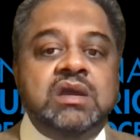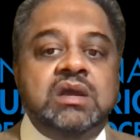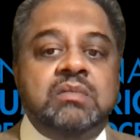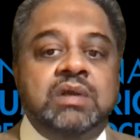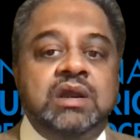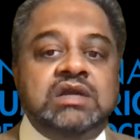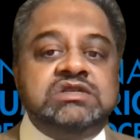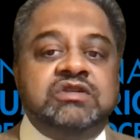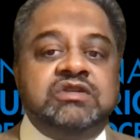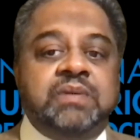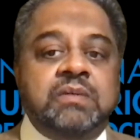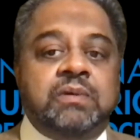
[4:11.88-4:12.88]
Millions
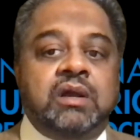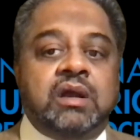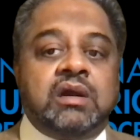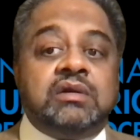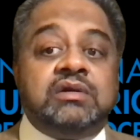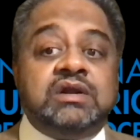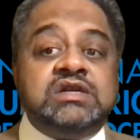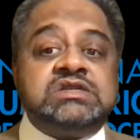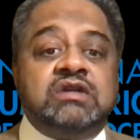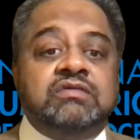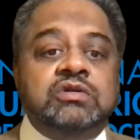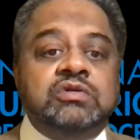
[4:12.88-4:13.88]
of people are at risk
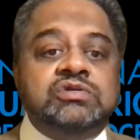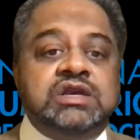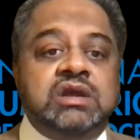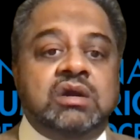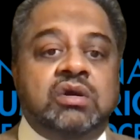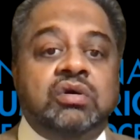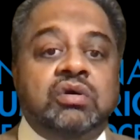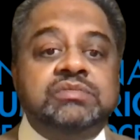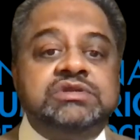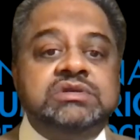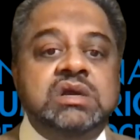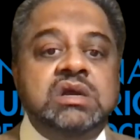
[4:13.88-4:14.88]
of losing their homes